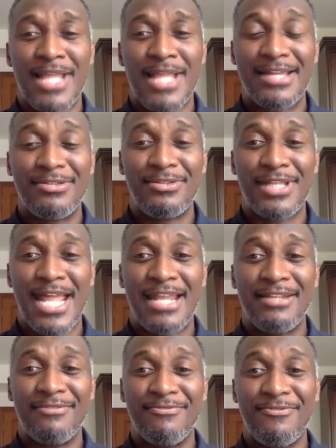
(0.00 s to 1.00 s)
I guess you could say,
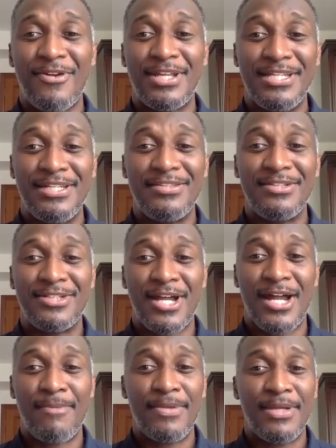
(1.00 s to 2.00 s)
had a very easy
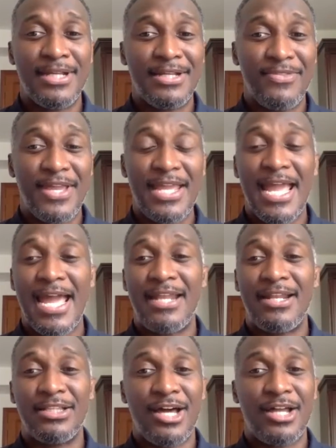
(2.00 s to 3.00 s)
job, they
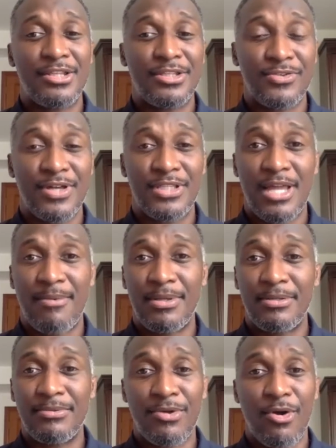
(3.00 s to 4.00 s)
had a lot of stress
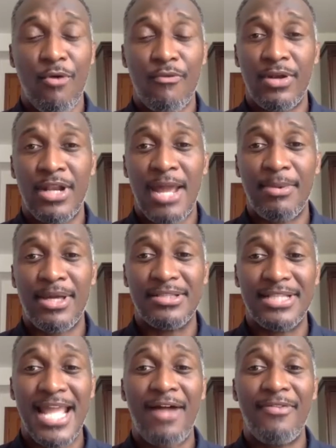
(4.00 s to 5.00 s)
coming overnight because
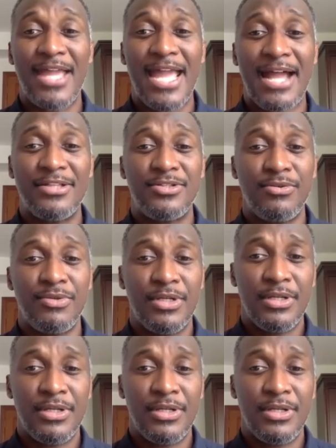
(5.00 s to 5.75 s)
now they had to